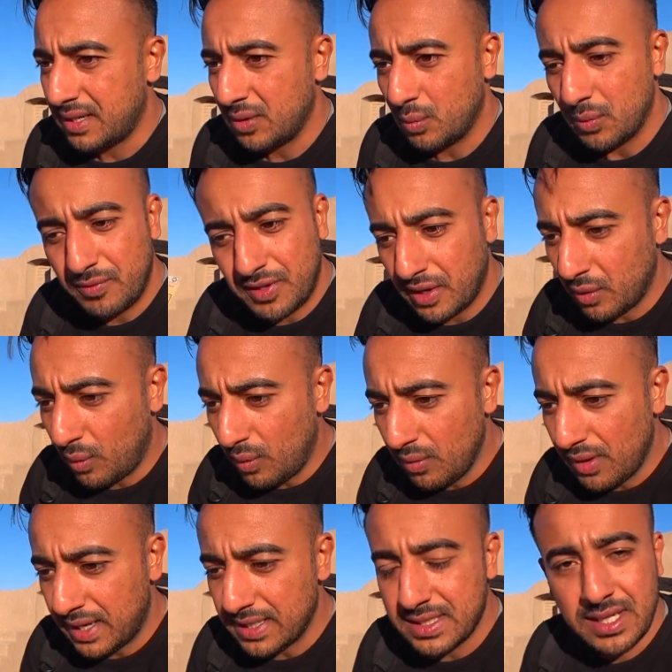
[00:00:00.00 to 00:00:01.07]
We've done all
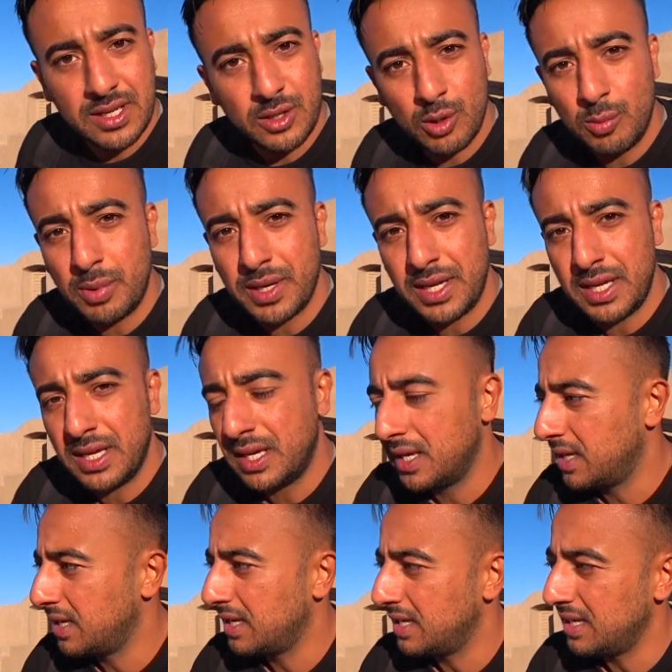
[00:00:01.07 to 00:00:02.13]
that. Nobody
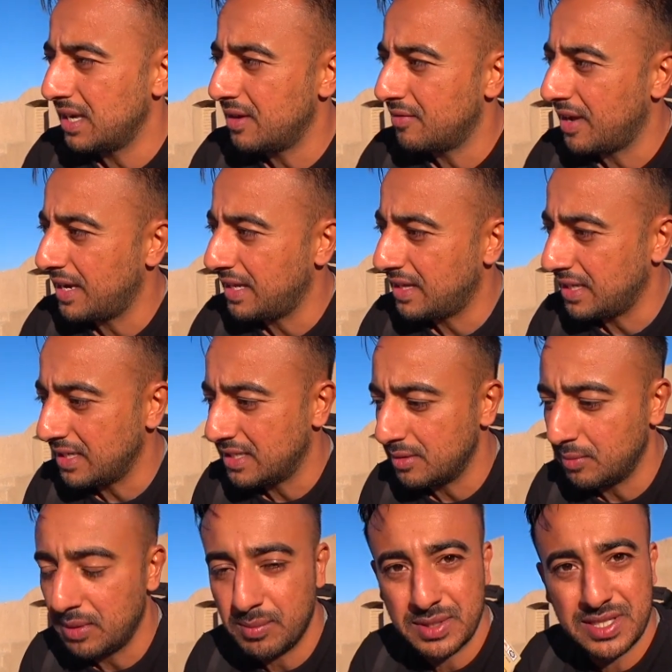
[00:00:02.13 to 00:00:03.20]
gave anything to
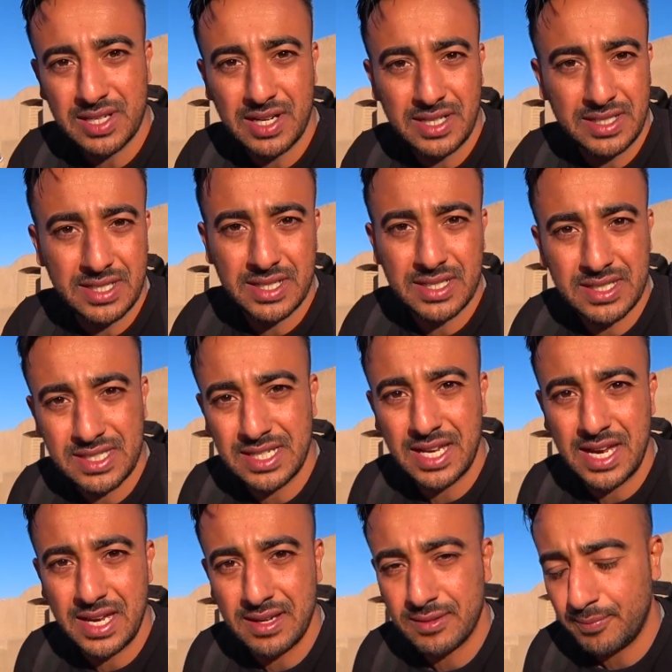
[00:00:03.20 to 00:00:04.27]
me beside today.
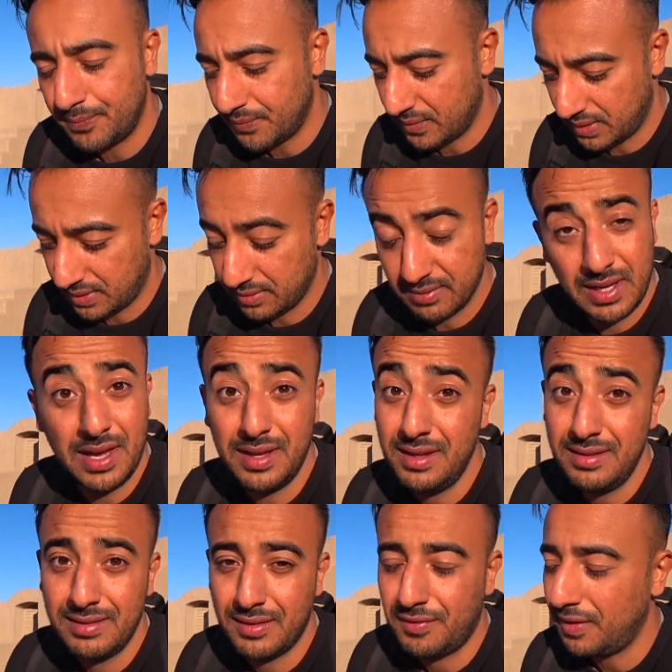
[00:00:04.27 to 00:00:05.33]

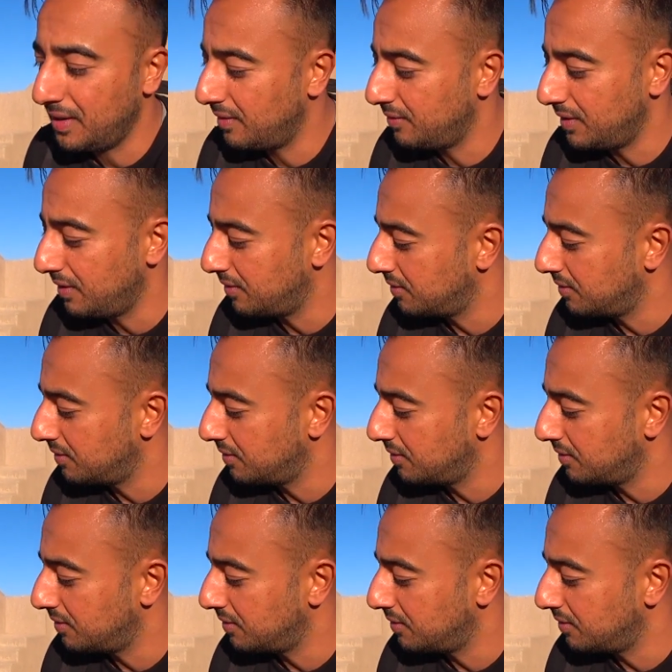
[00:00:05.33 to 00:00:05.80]
The final video.